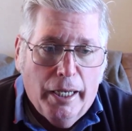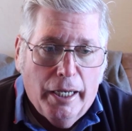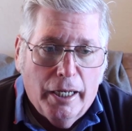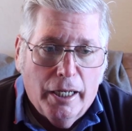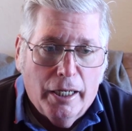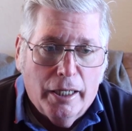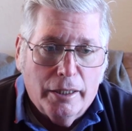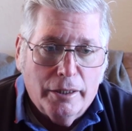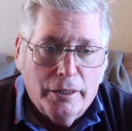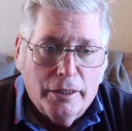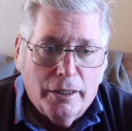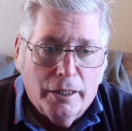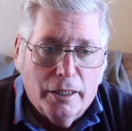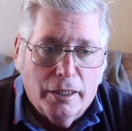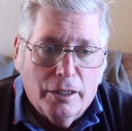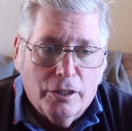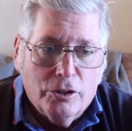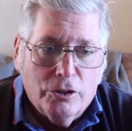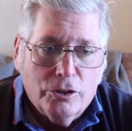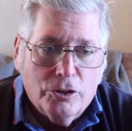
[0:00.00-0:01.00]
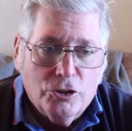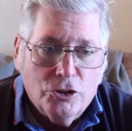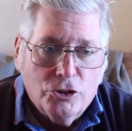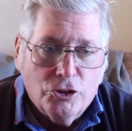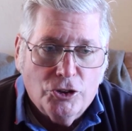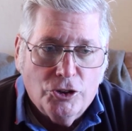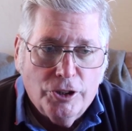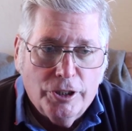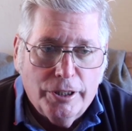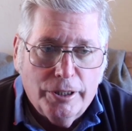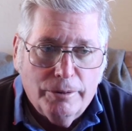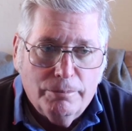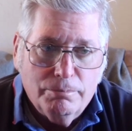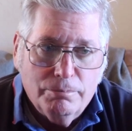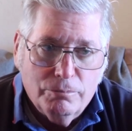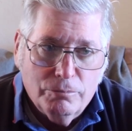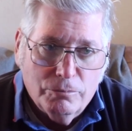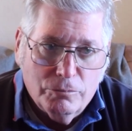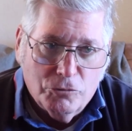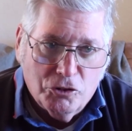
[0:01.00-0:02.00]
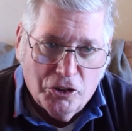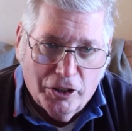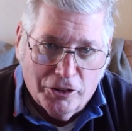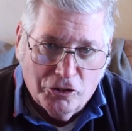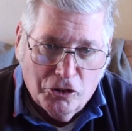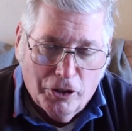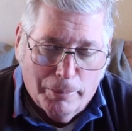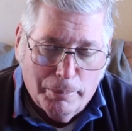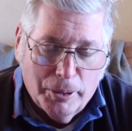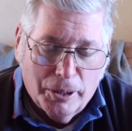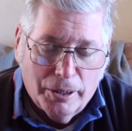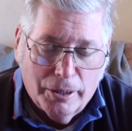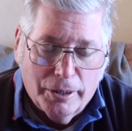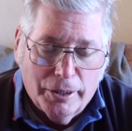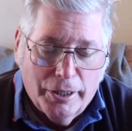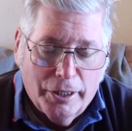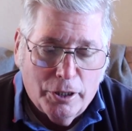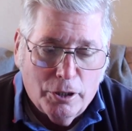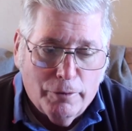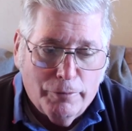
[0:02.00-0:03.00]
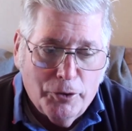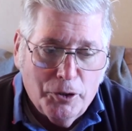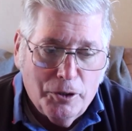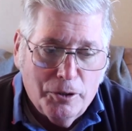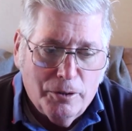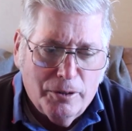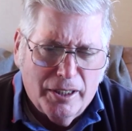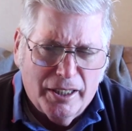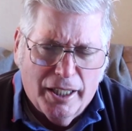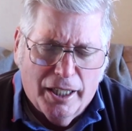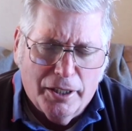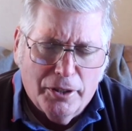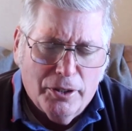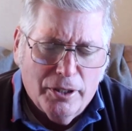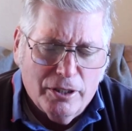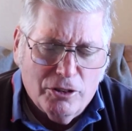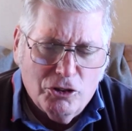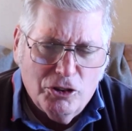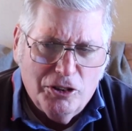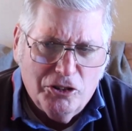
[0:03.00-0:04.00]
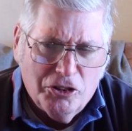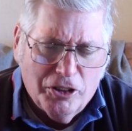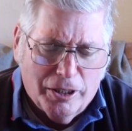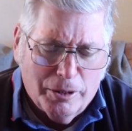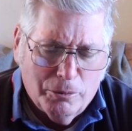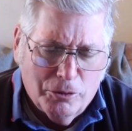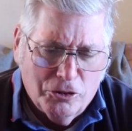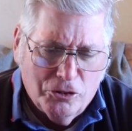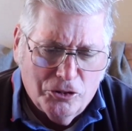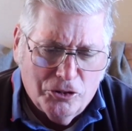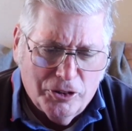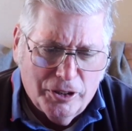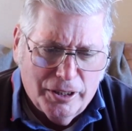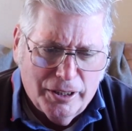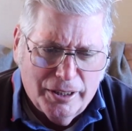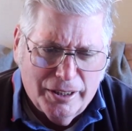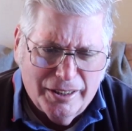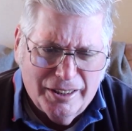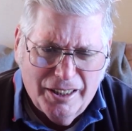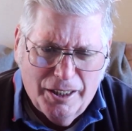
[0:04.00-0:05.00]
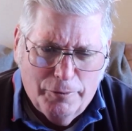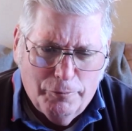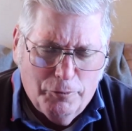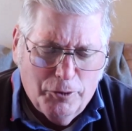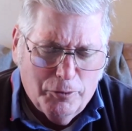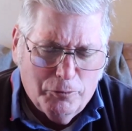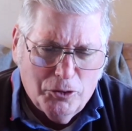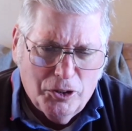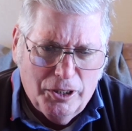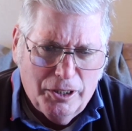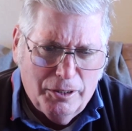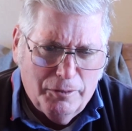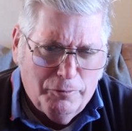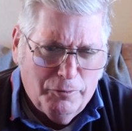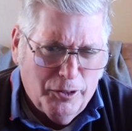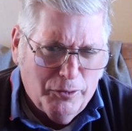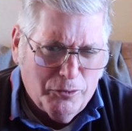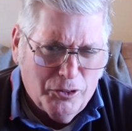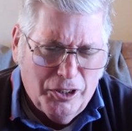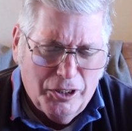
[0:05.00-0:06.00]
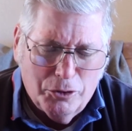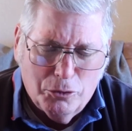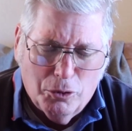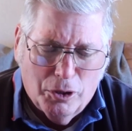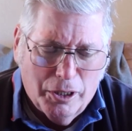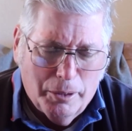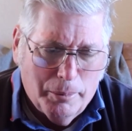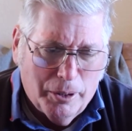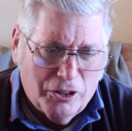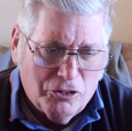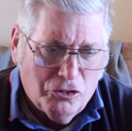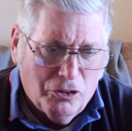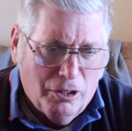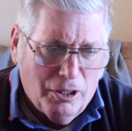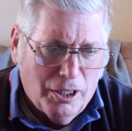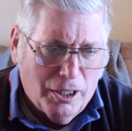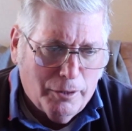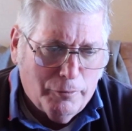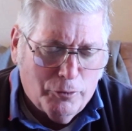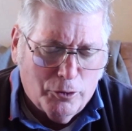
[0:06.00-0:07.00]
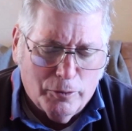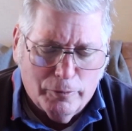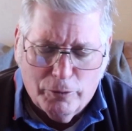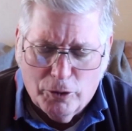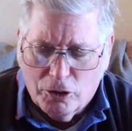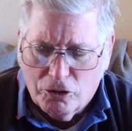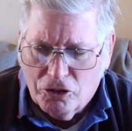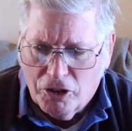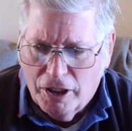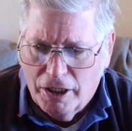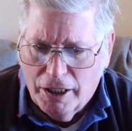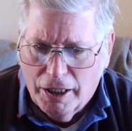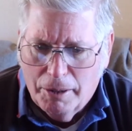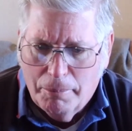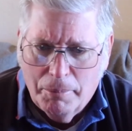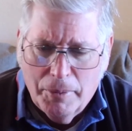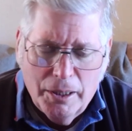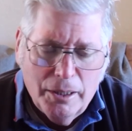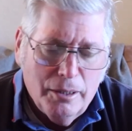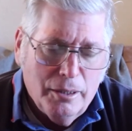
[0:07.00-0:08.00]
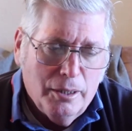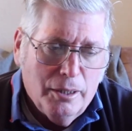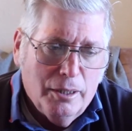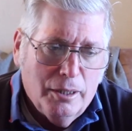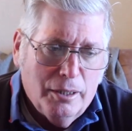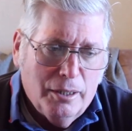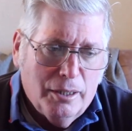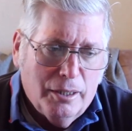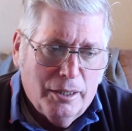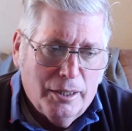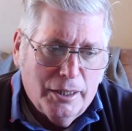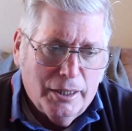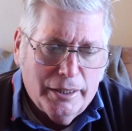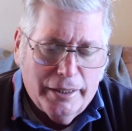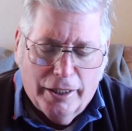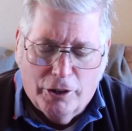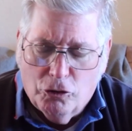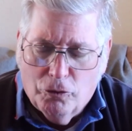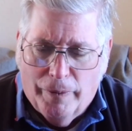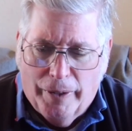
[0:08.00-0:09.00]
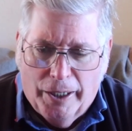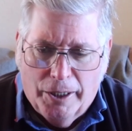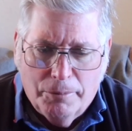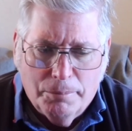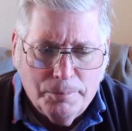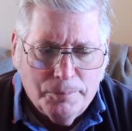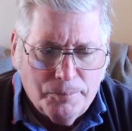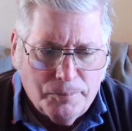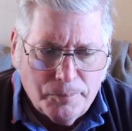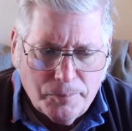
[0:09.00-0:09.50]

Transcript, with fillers: And she sets up an interview, and I think she said it was 10, 15, 20 minutes long for the first time. That's fine.